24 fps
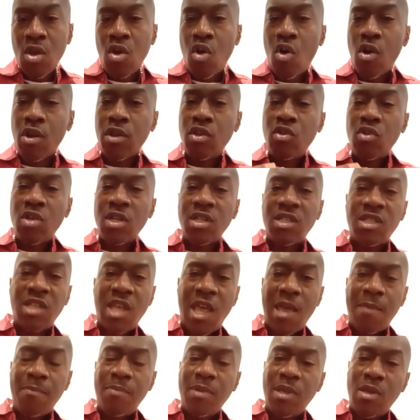Or you could
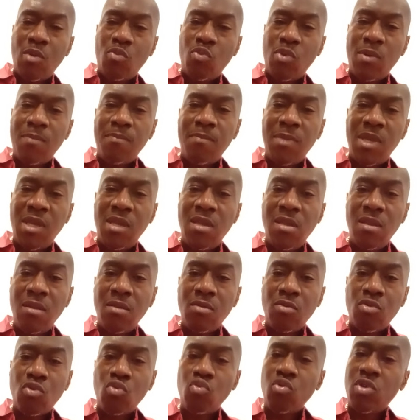tap in with me
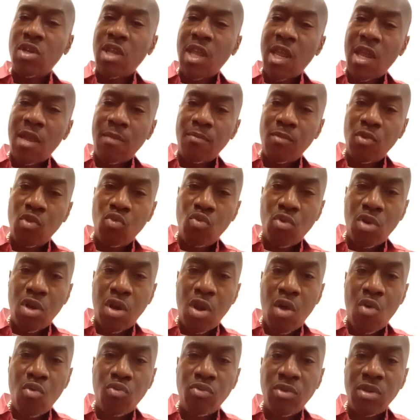through Damn You
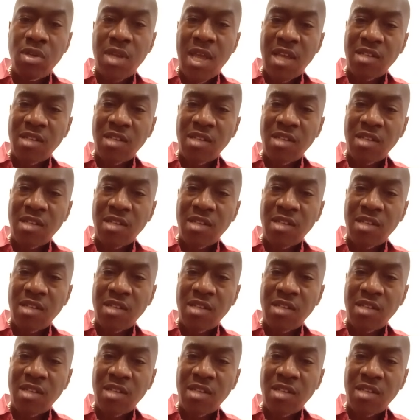Clothing.